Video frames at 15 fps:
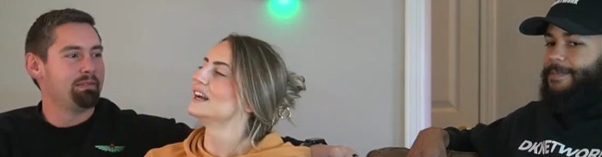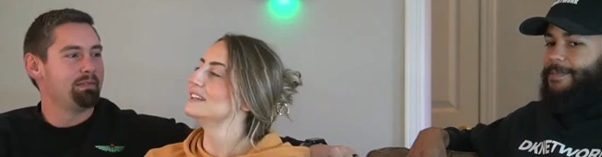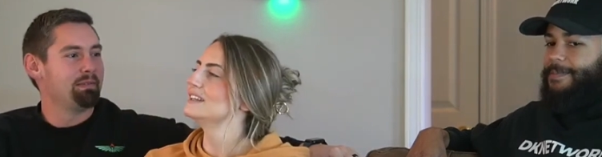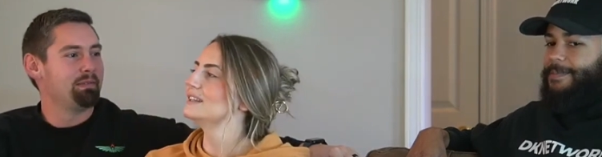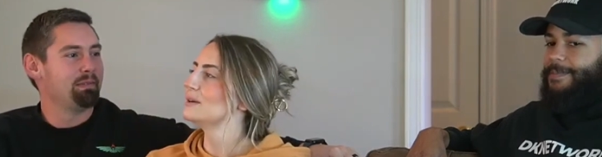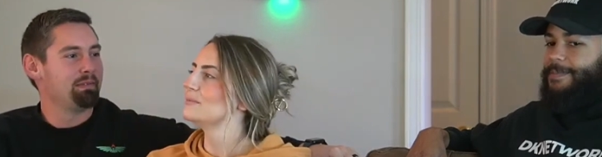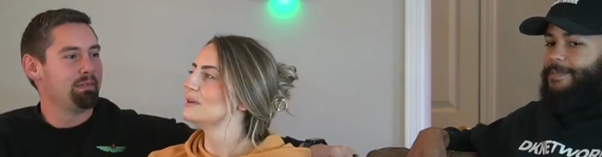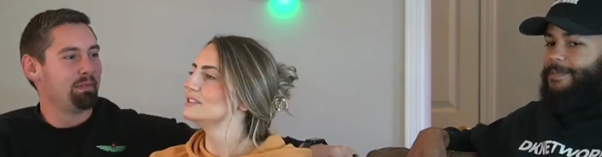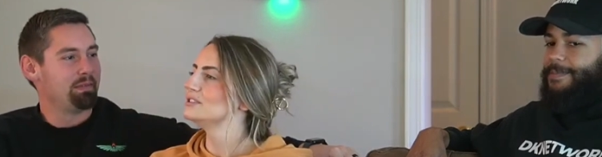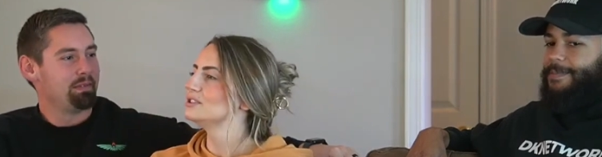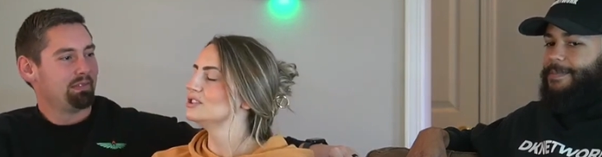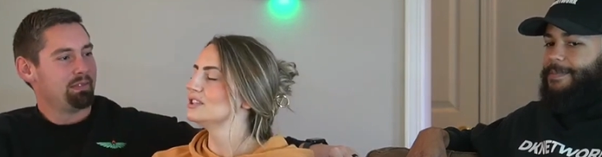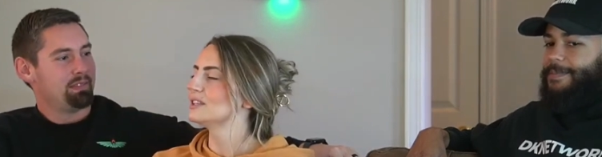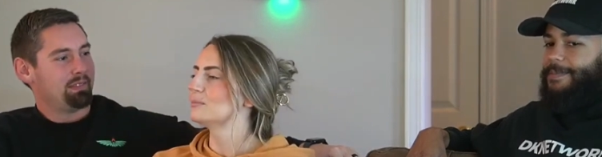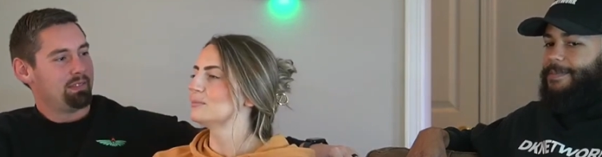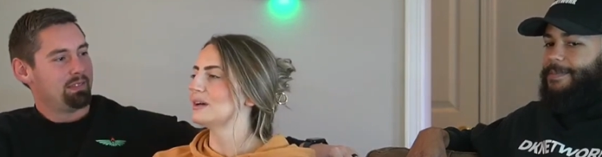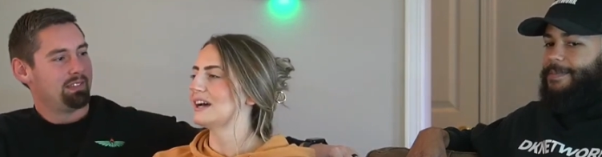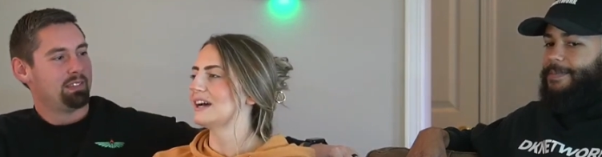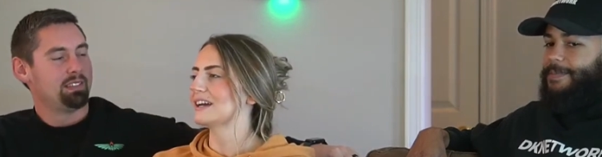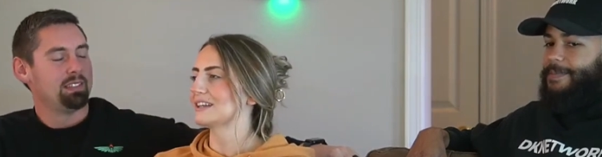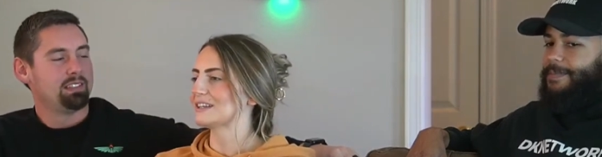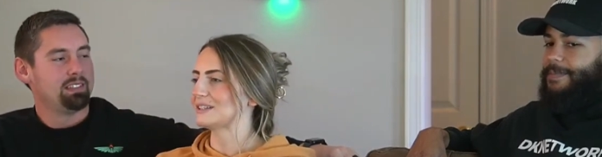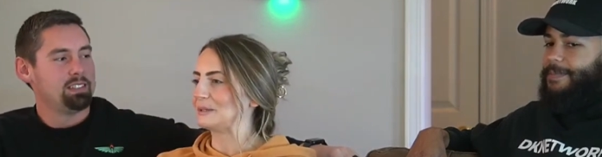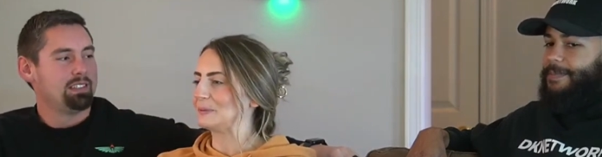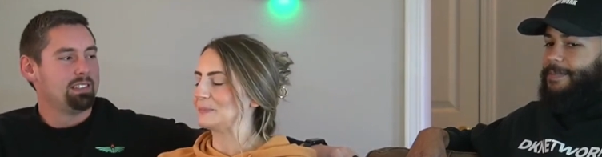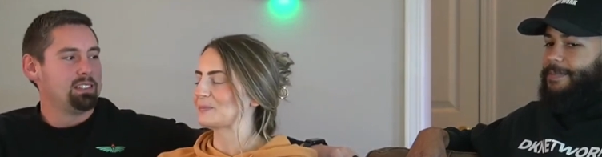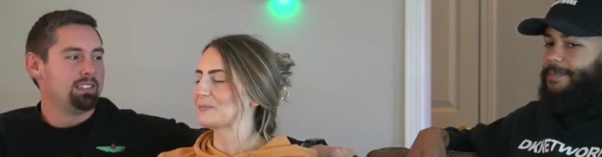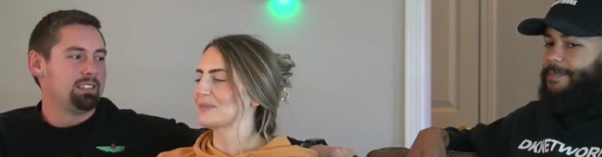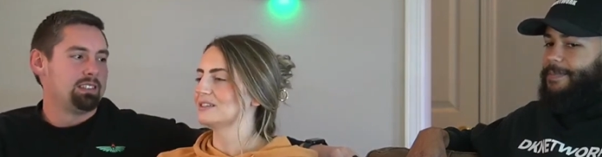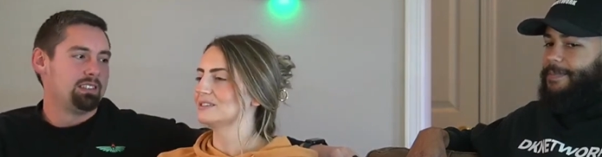Speaker 1: ended up messaging him back, and
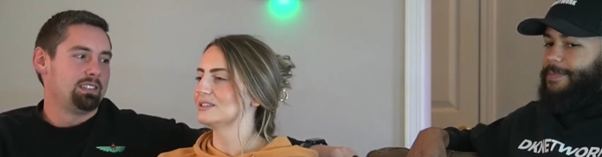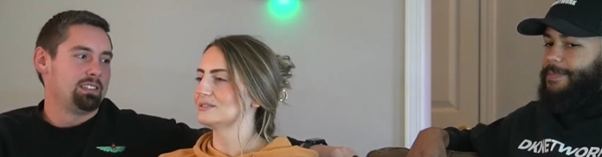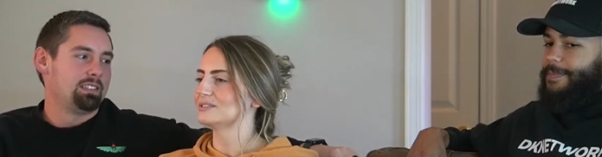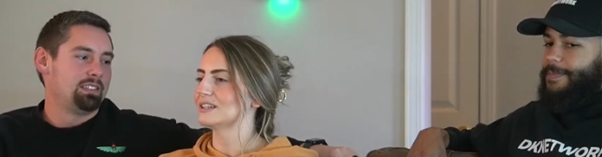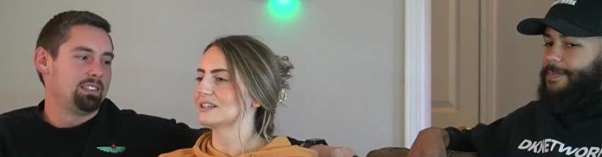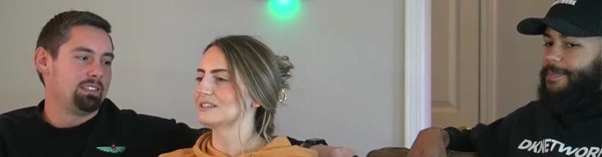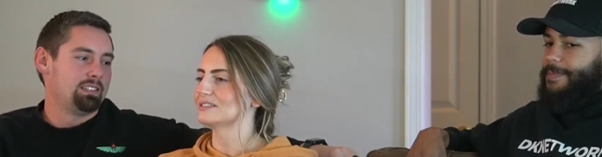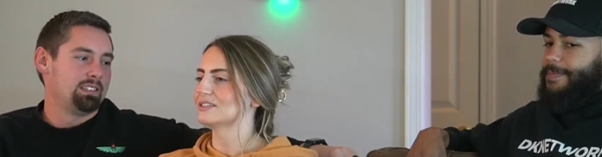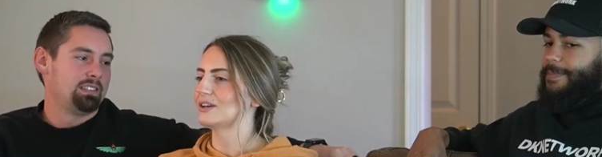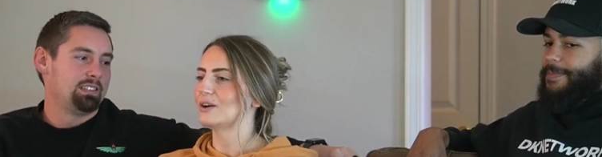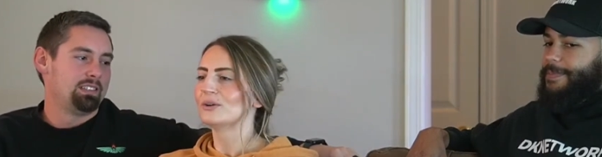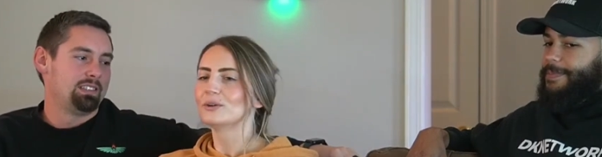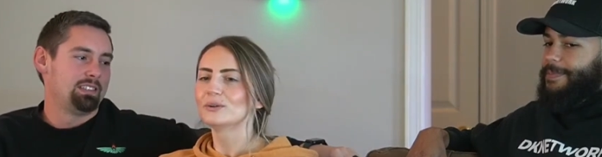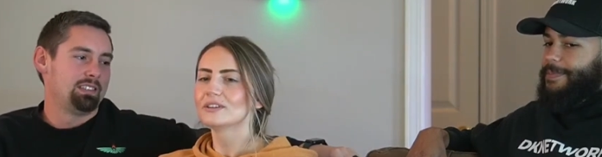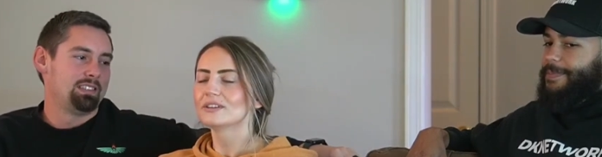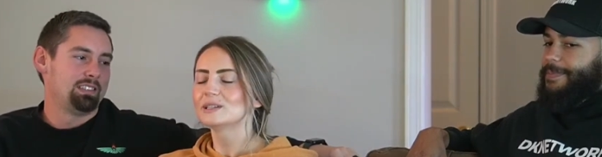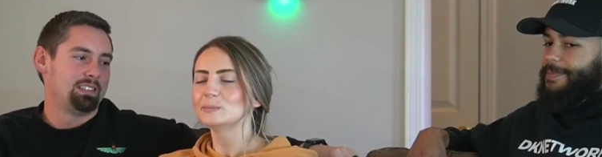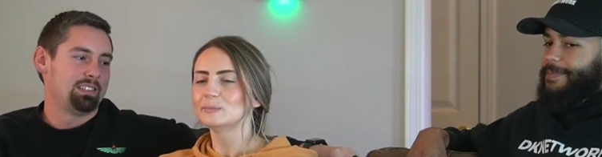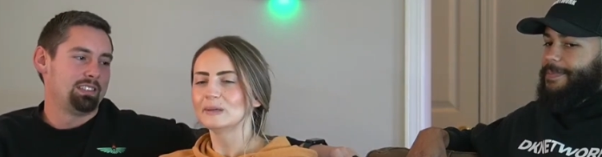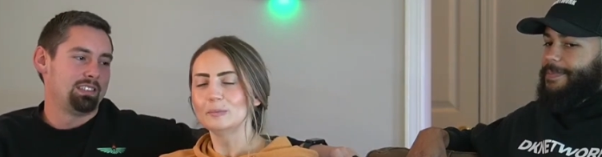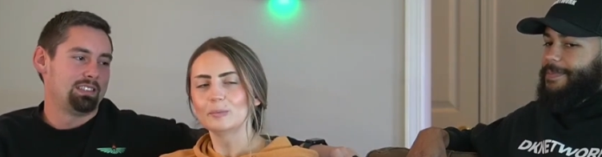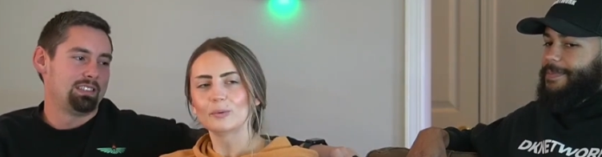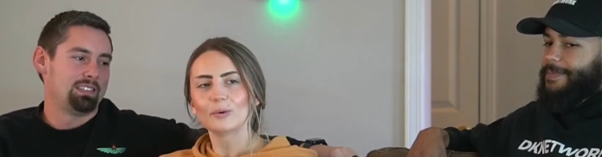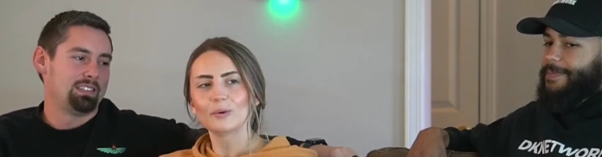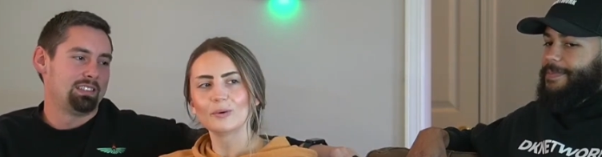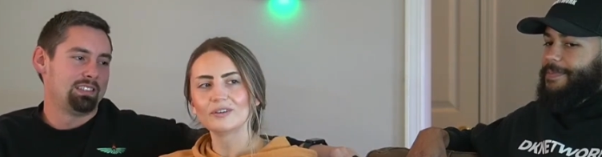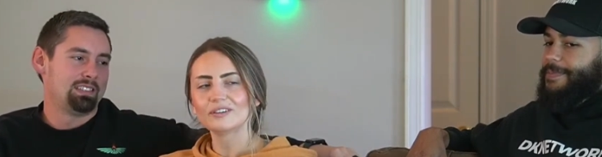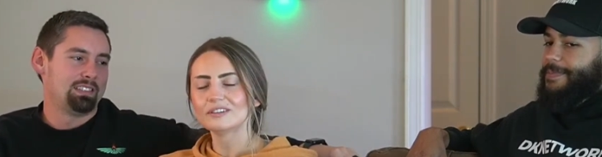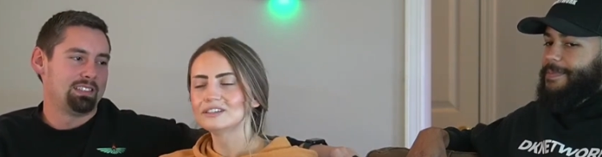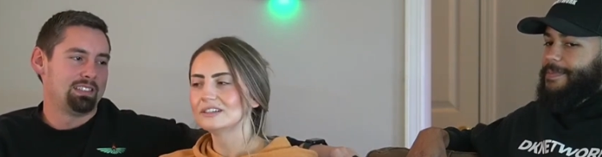so I was like, so who are these people
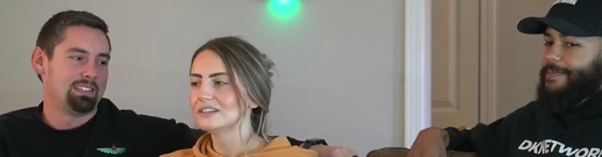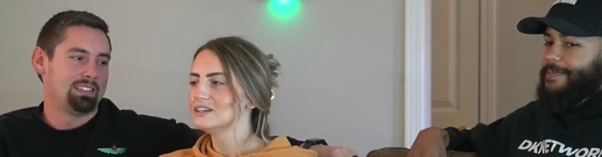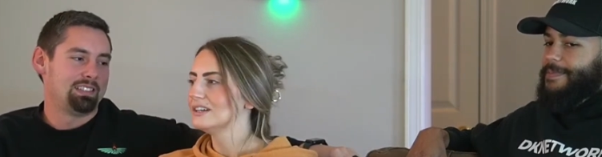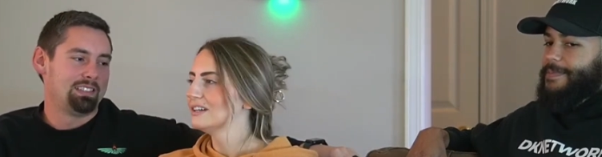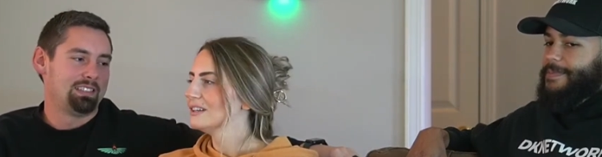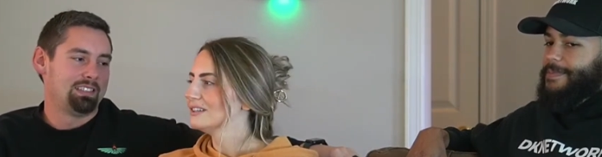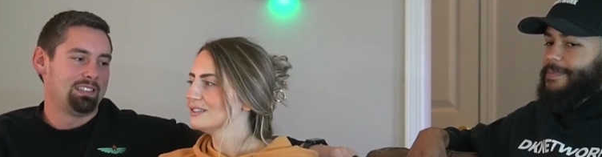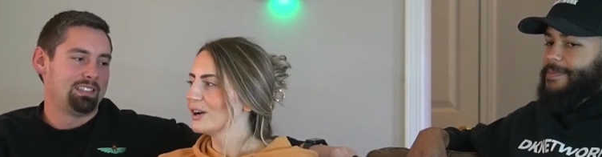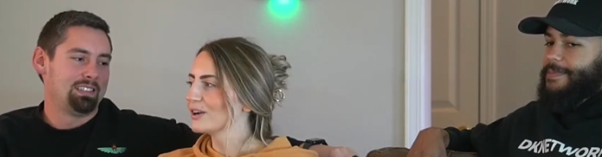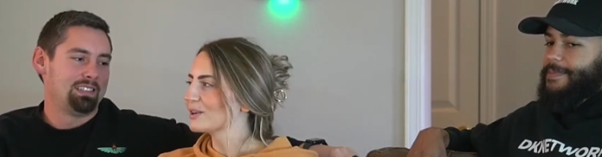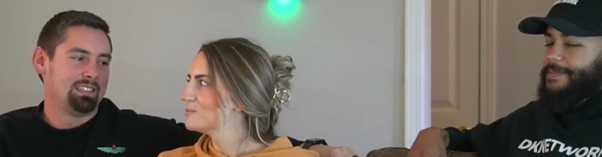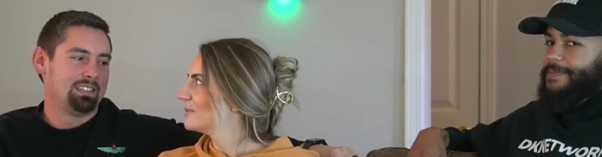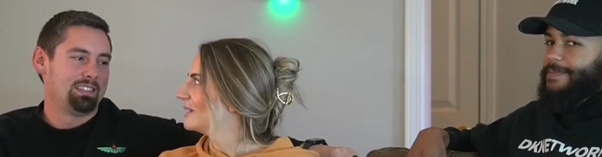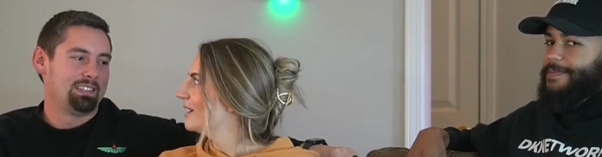talking me